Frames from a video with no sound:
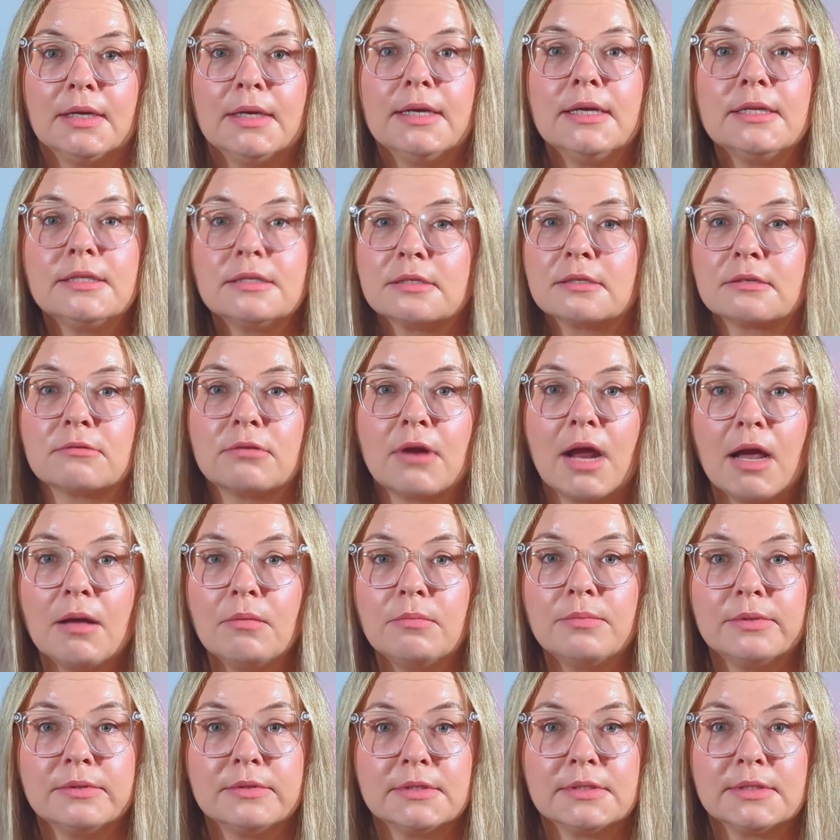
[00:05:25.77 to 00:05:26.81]
It
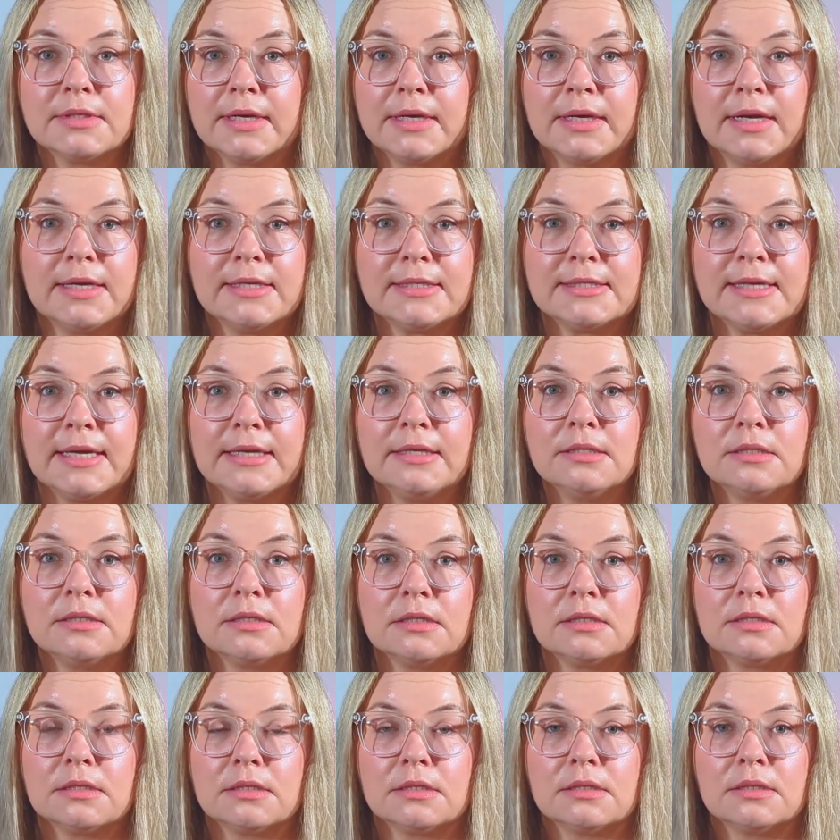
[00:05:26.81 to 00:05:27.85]
scrambles their
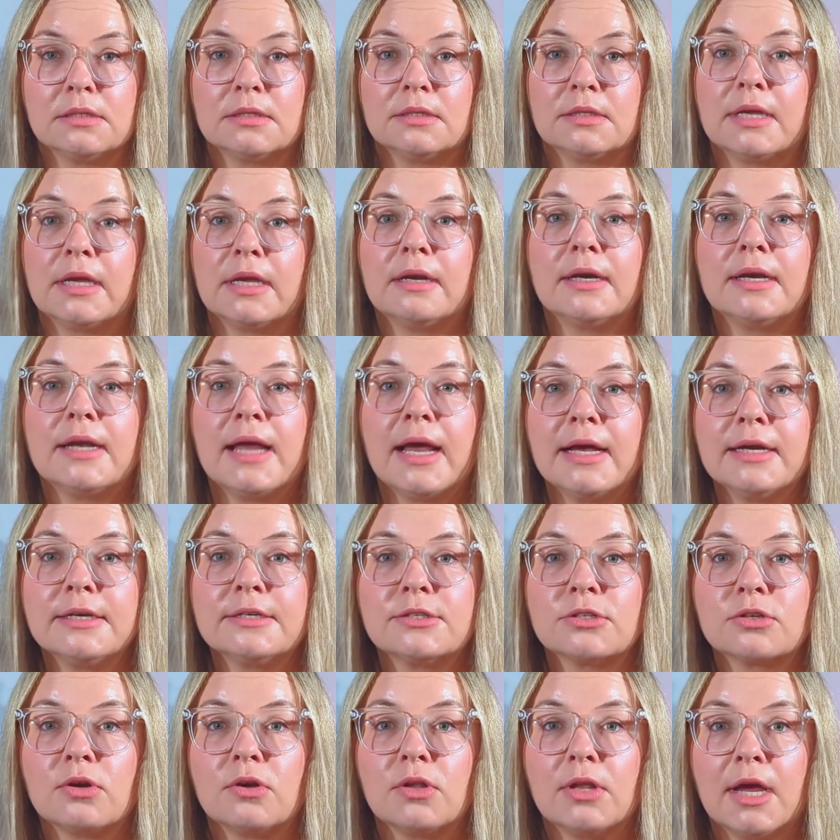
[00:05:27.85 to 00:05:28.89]
senses. Their
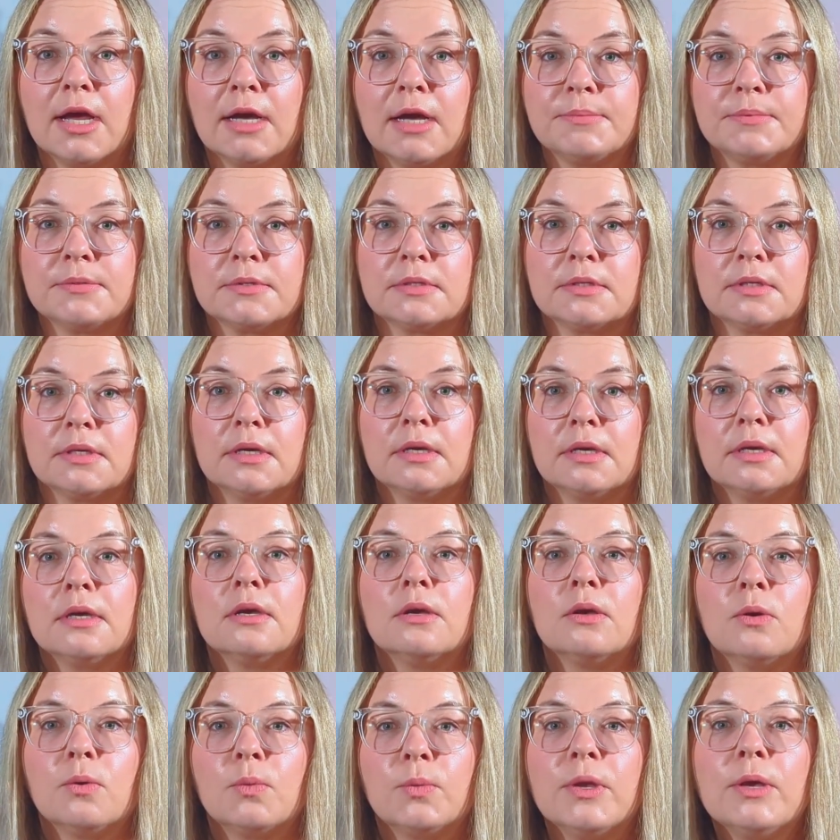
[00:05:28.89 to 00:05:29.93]
lungs collapse.
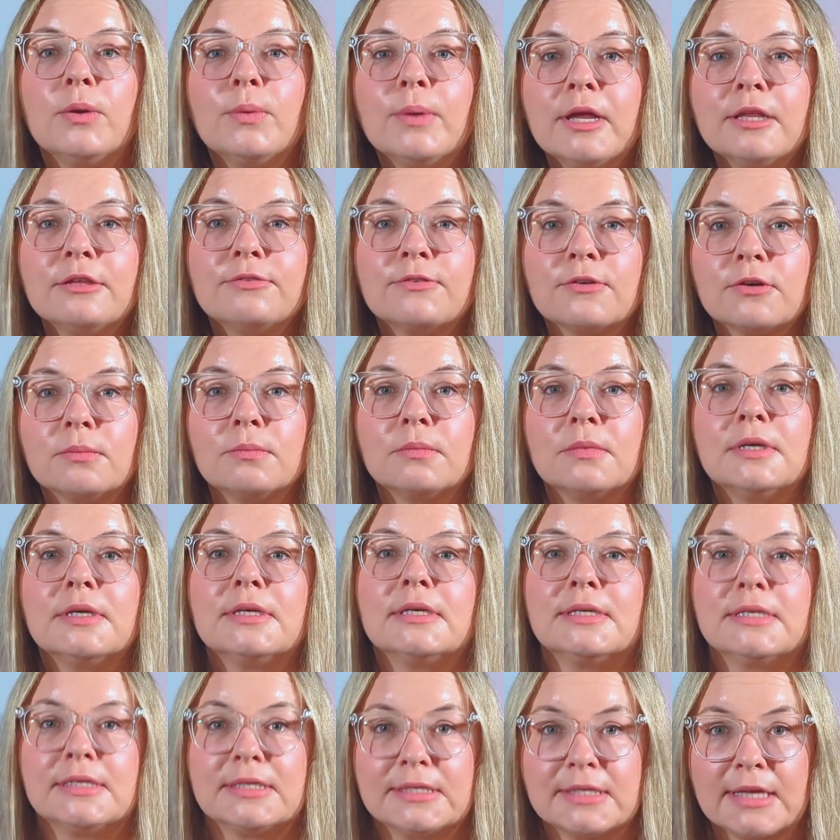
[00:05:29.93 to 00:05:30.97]
We went from
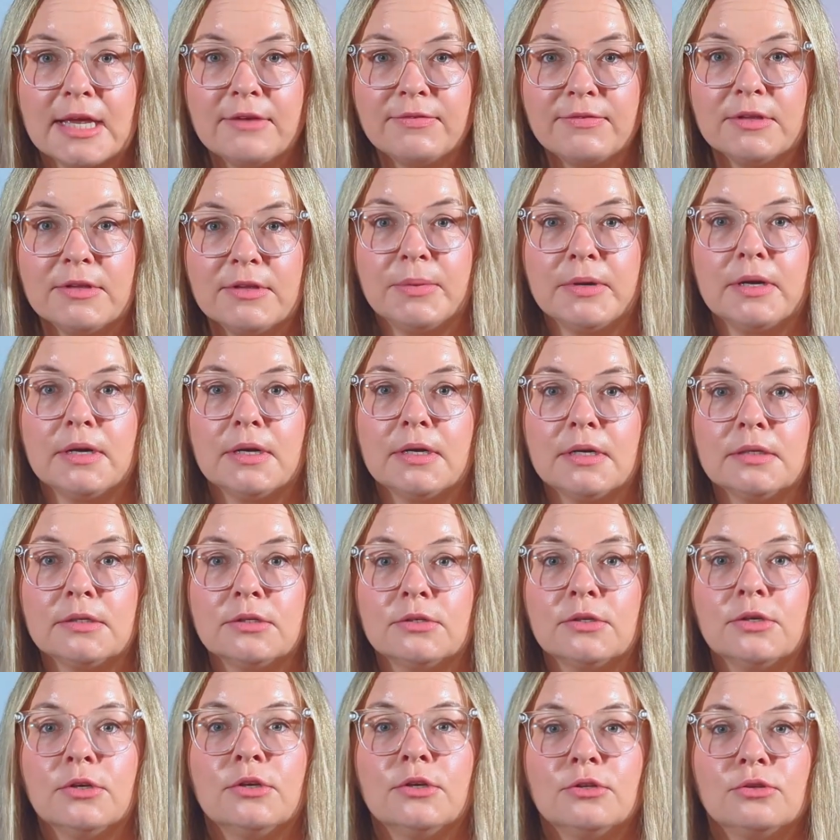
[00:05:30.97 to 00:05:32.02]
save the
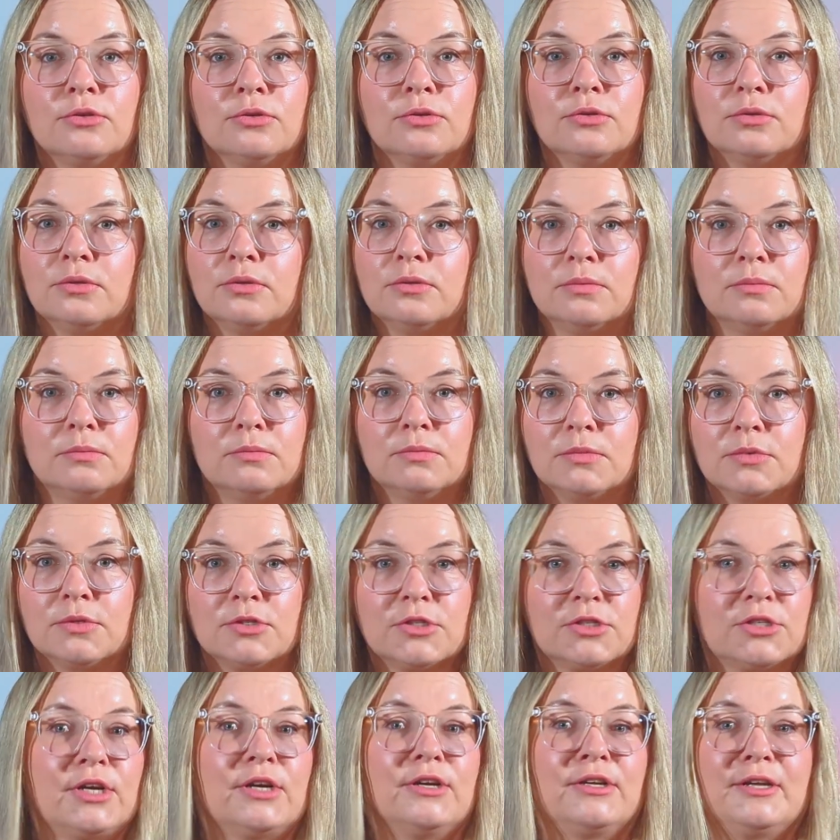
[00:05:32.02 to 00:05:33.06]
bird to
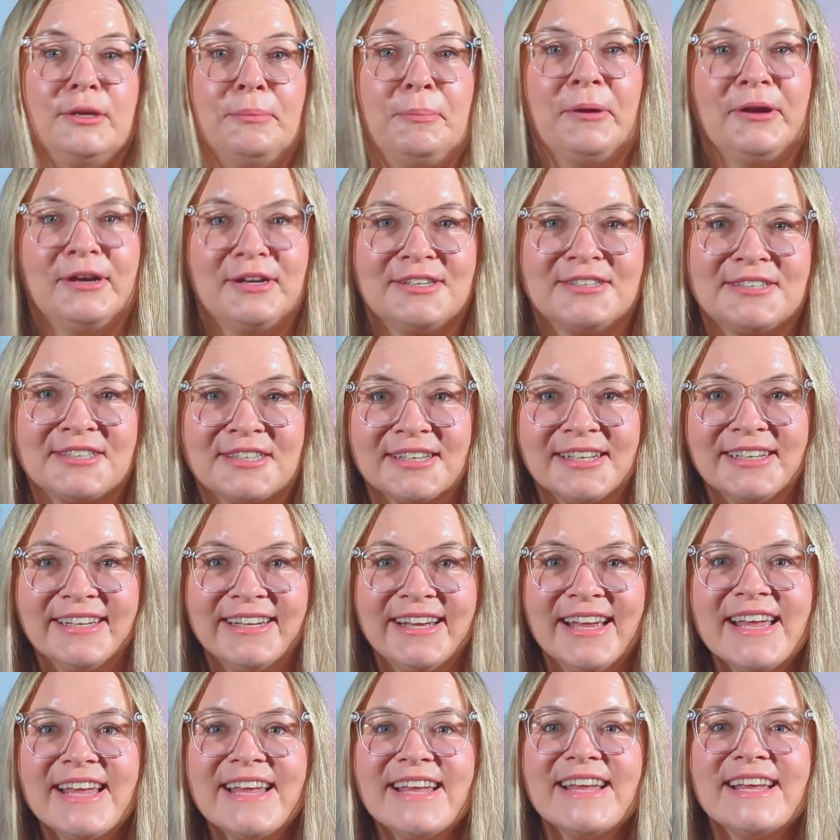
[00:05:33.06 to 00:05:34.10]
share the birds
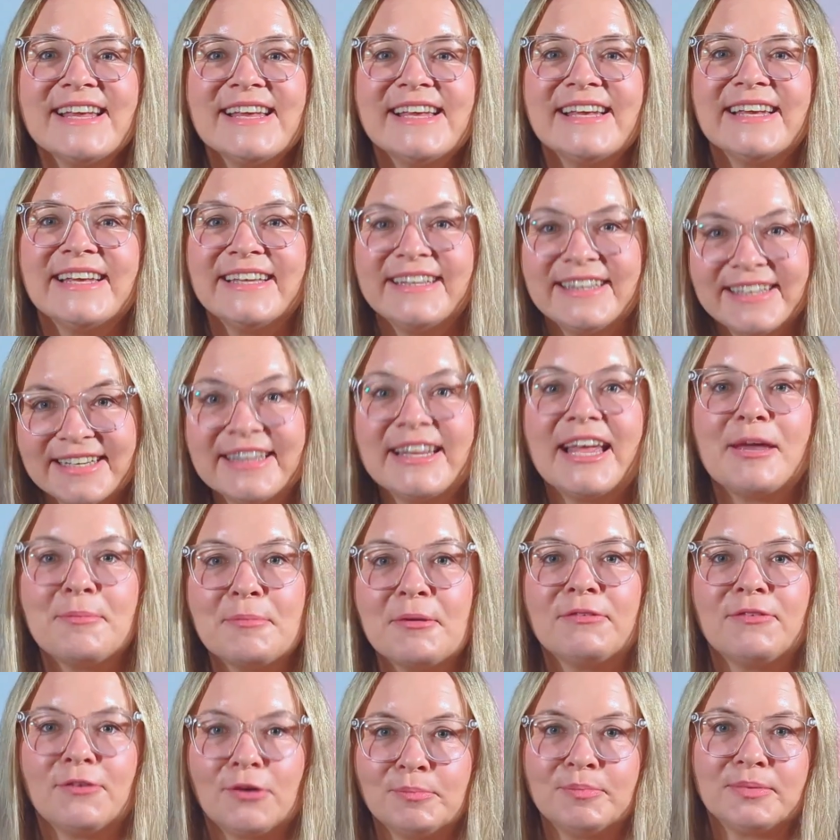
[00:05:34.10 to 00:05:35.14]
in the name
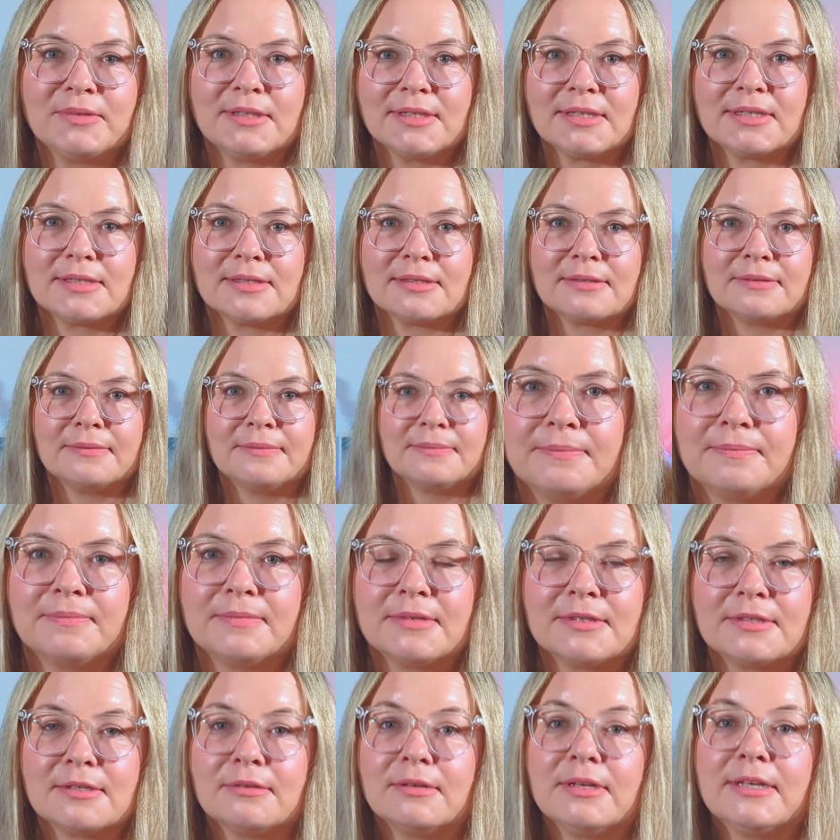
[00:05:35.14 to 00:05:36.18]
of optics.
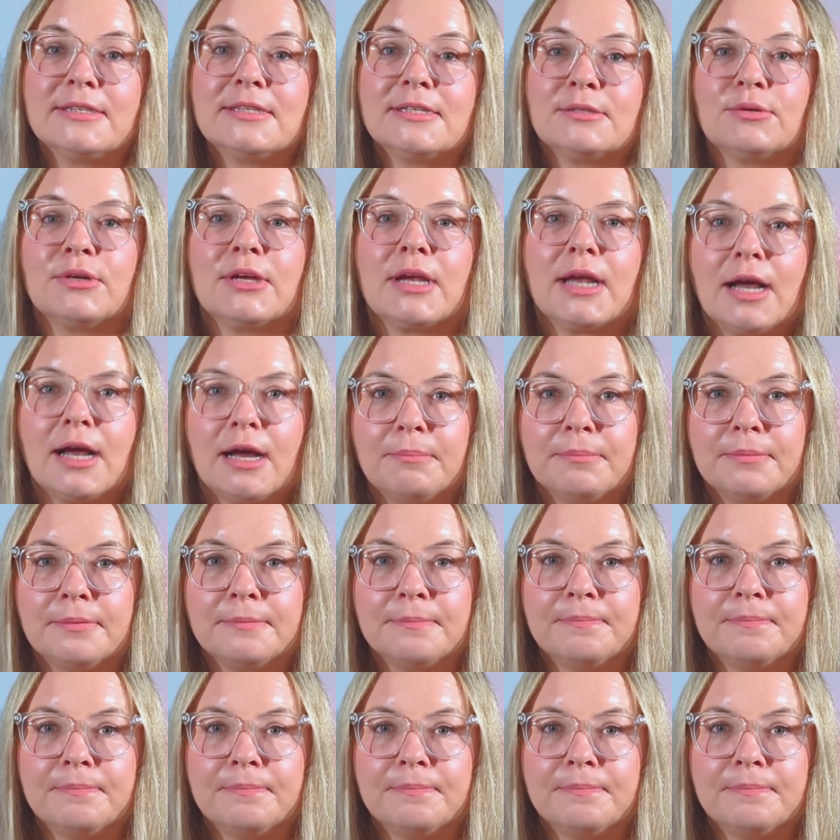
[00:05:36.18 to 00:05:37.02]
So let's recap.